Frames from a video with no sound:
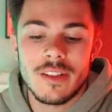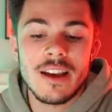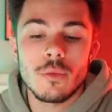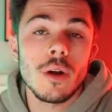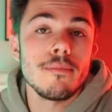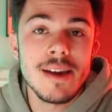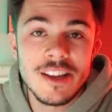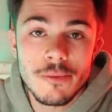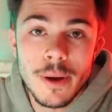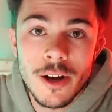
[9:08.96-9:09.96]
that is one
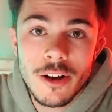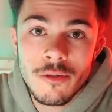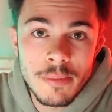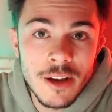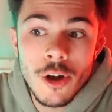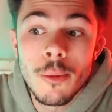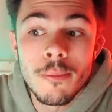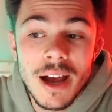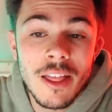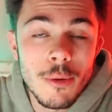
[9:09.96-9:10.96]
major perk of being
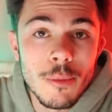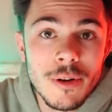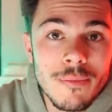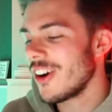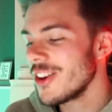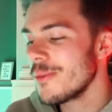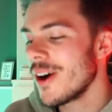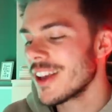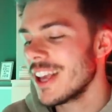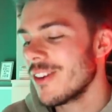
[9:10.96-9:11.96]
home at the moment. Are you
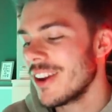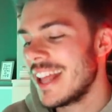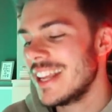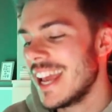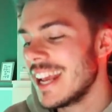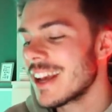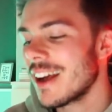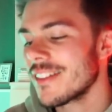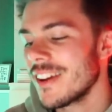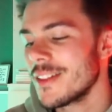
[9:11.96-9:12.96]
working on any ink
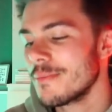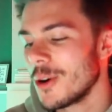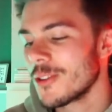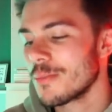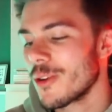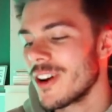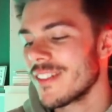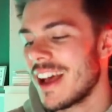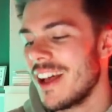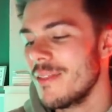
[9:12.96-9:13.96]
outside the box
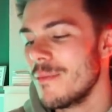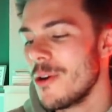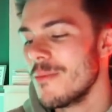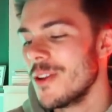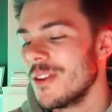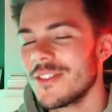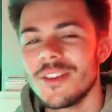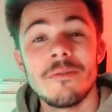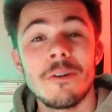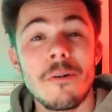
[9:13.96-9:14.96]
products at the moment?
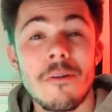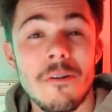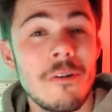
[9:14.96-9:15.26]
Ho ho